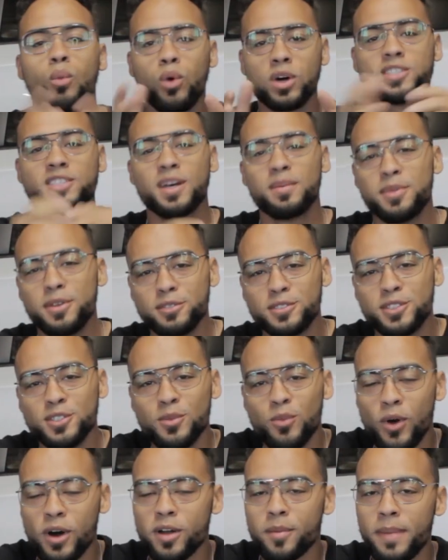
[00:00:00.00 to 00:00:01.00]
What's up
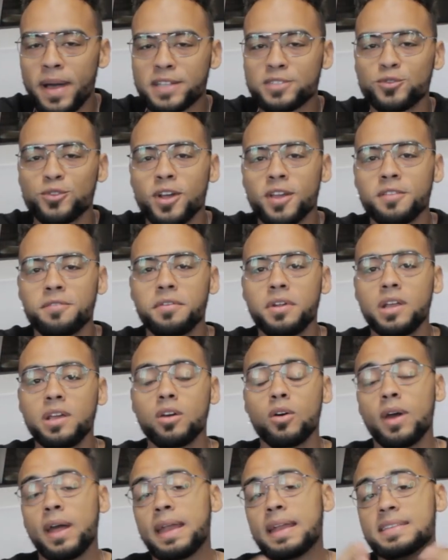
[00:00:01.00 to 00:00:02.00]
YouTube? Welcome back to another
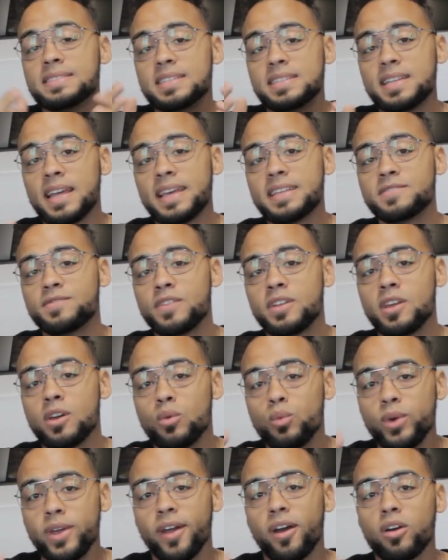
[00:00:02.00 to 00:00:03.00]
video, and in today's video
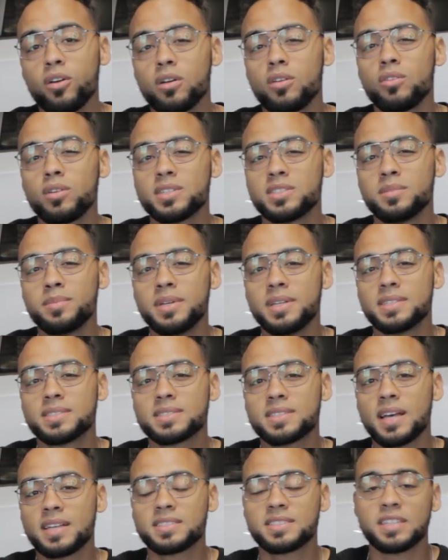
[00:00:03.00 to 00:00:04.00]
we are going to be
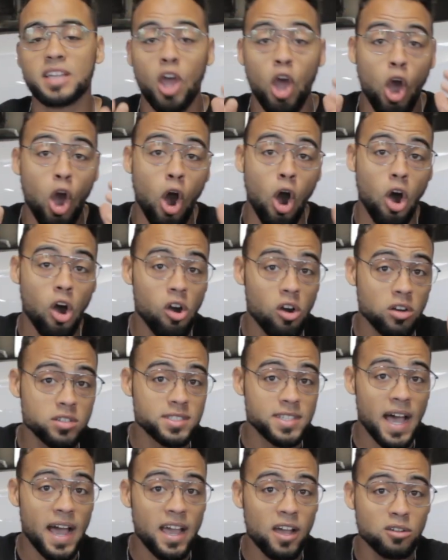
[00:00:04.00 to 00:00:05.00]
discussing, are
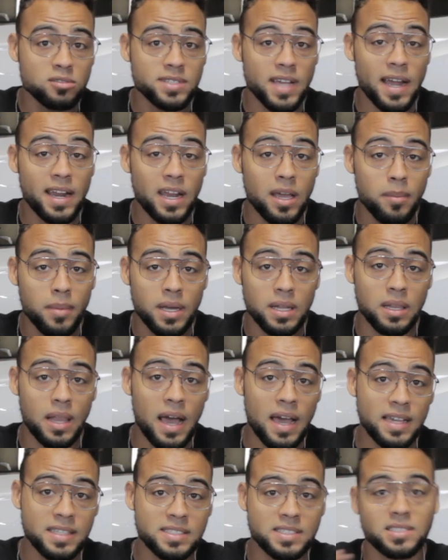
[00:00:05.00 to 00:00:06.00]
Diode Dynamic
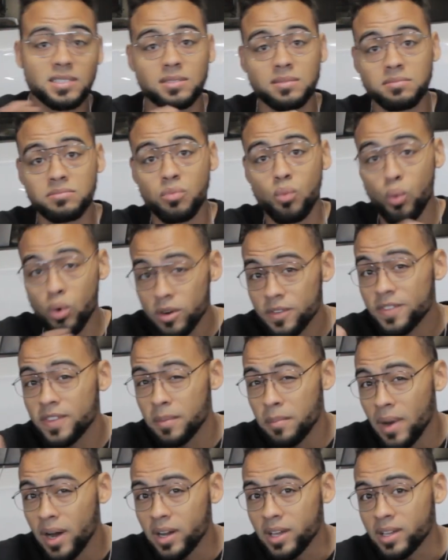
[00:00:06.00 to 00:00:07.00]
lights worth the
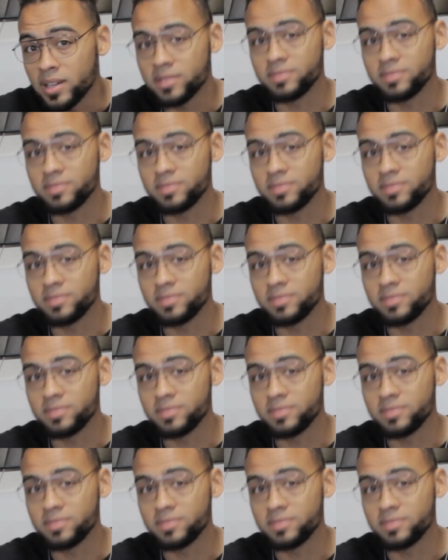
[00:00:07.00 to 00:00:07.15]
money?